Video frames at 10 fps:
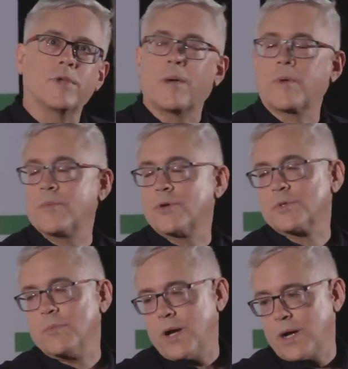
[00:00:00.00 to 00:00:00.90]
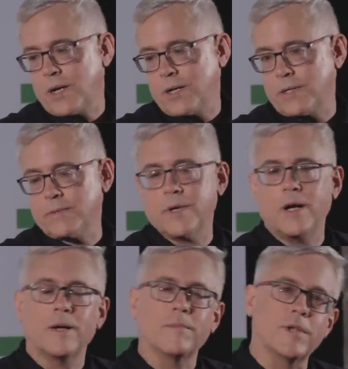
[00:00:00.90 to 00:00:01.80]
becoming a Buddhist monk
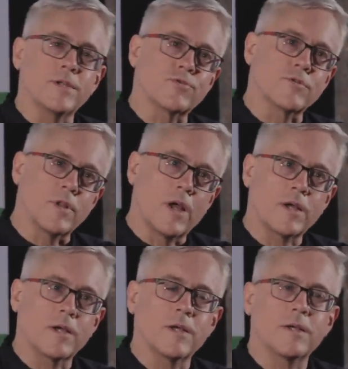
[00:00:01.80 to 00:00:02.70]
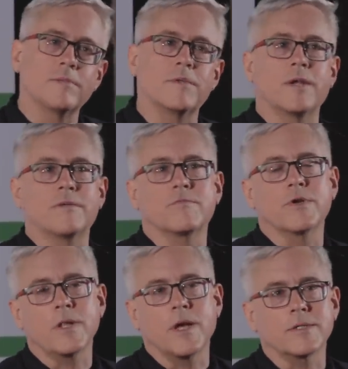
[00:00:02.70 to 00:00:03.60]
in Sri Lanka, then
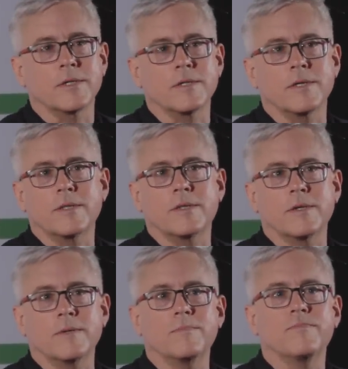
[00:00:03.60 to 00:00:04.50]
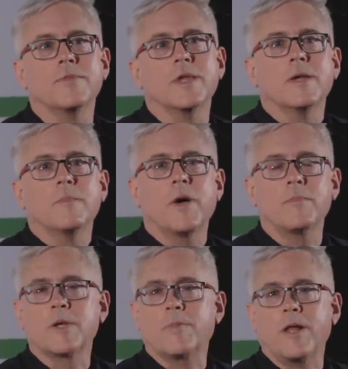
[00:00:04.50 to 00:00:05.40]
realizing that the
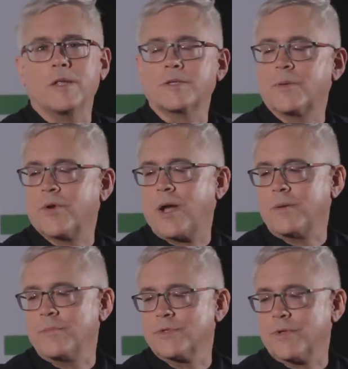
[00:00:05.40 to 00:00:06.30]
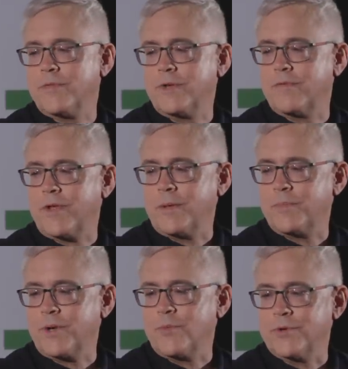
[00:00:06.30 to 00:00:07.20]
public policy problems of the
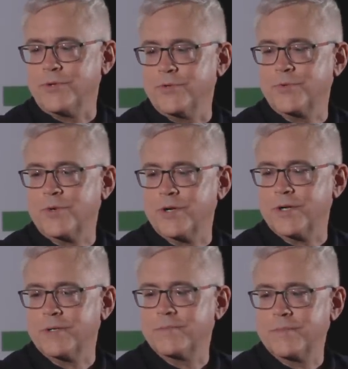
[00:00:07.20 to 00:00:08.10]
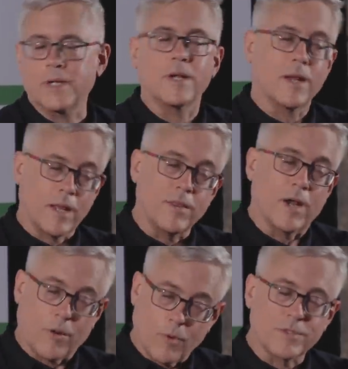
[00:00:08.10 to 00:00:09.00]
developing world were, and then
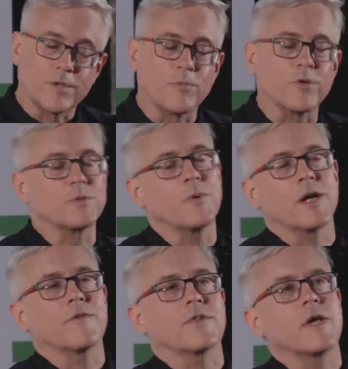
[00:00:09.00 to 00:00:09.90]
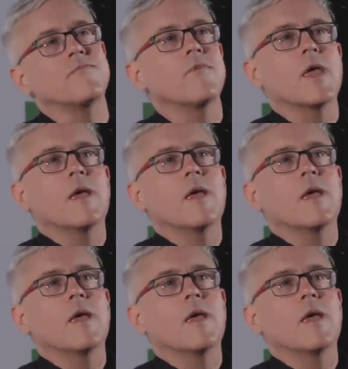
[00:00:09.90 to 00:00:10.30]
I wasn't a Buddhist monk after that,